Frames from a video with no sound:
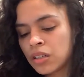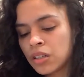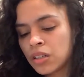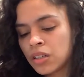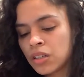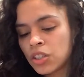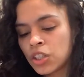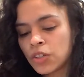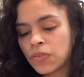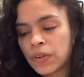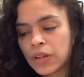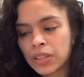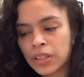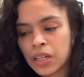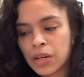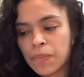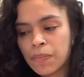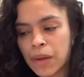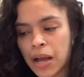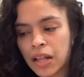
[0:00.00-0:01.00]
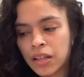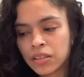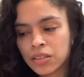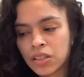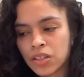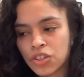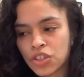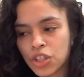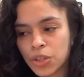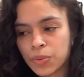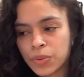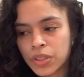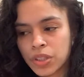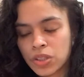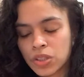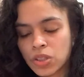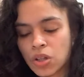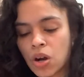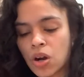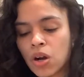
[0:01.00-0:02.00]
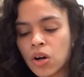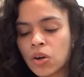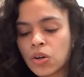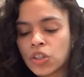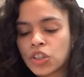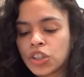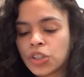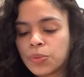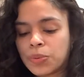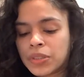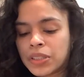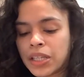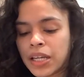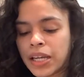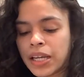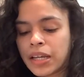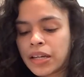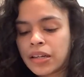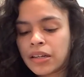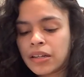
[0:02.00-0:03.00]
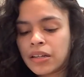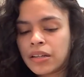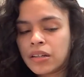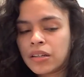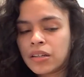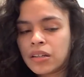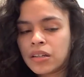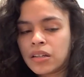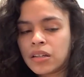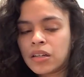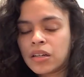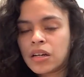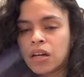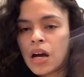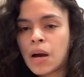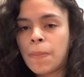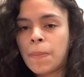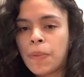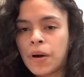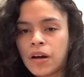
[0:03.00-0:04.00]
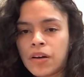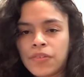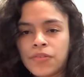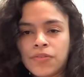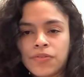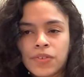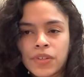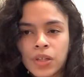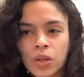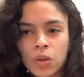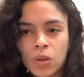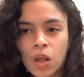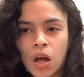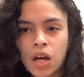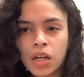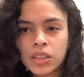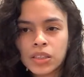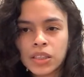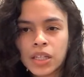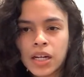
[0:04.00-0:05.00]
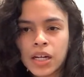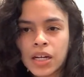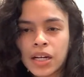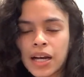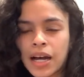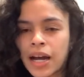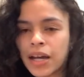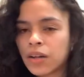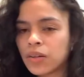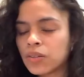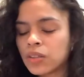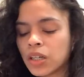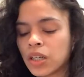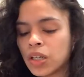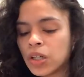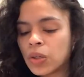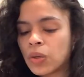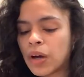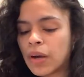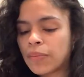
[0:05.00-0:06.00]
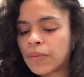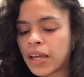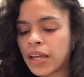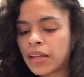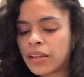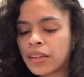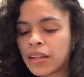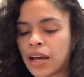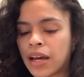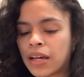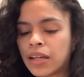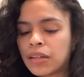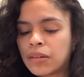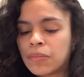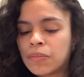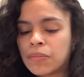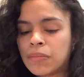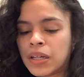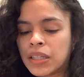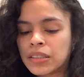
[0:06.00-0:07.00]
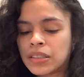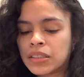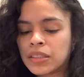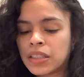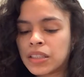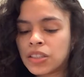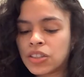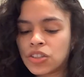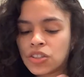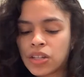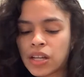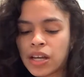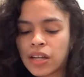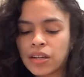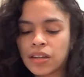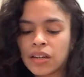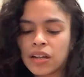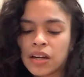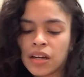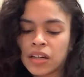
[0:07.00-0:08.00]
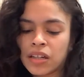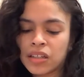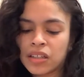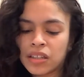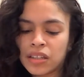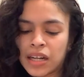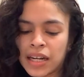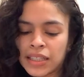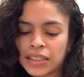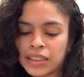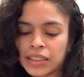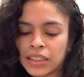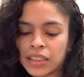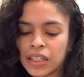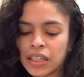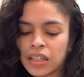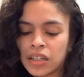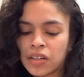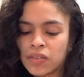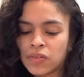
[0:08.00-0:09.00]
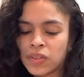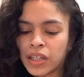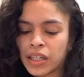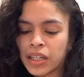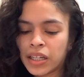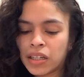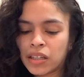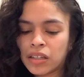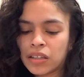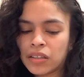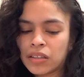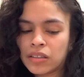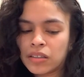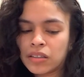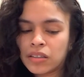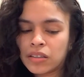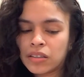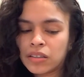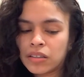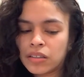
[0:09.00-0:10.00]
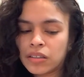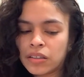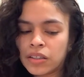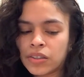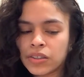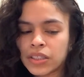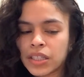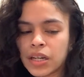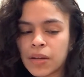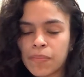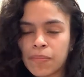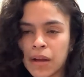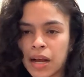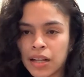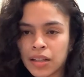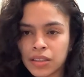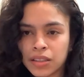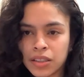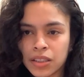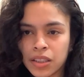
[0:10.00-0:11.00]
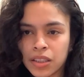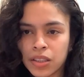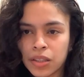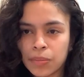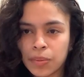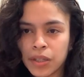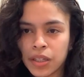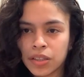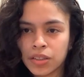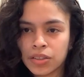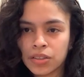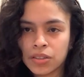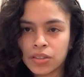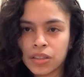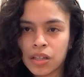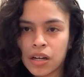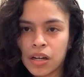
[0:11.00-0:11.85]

She felt an imbalance because she was a star, or she was like above Yolanda. I don't know. I'm getting that message, that idea of like, there's an imbalance here because